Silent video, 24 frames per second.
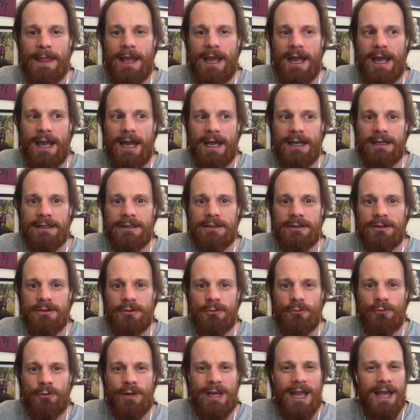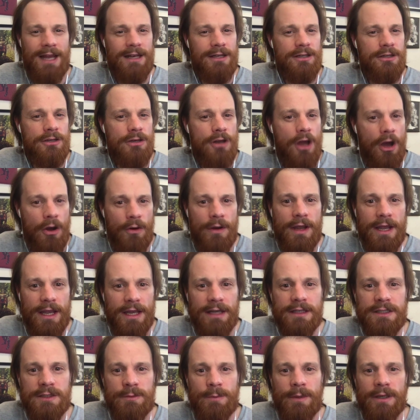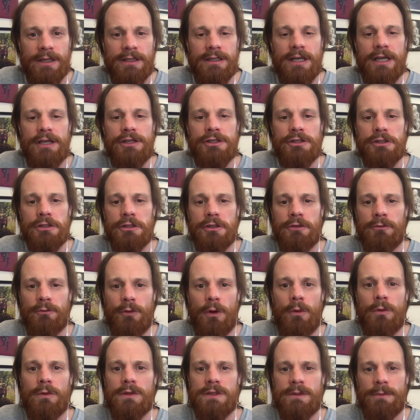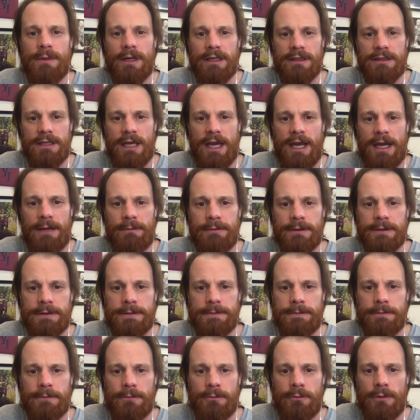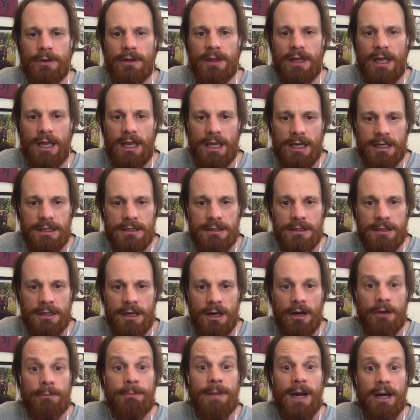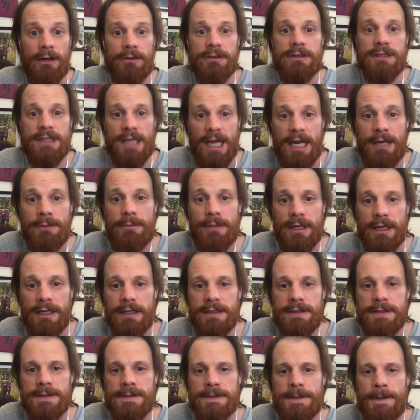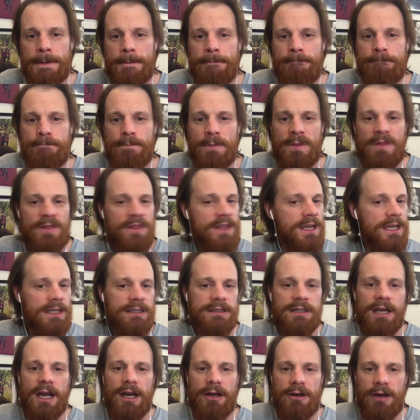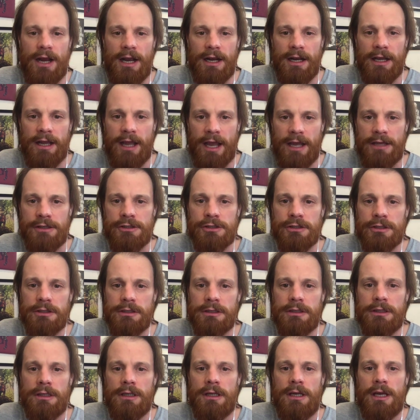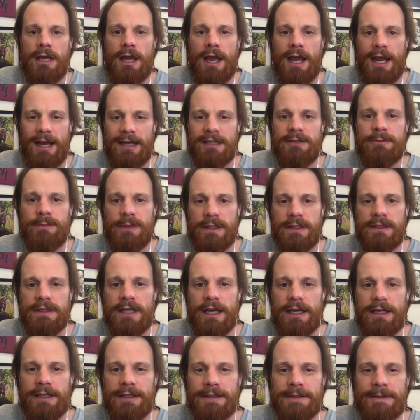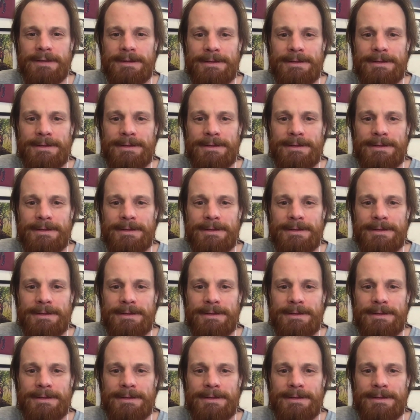And we had no expectation of what was about to happen. Within about 10 minutes, the entire allocation had been taken.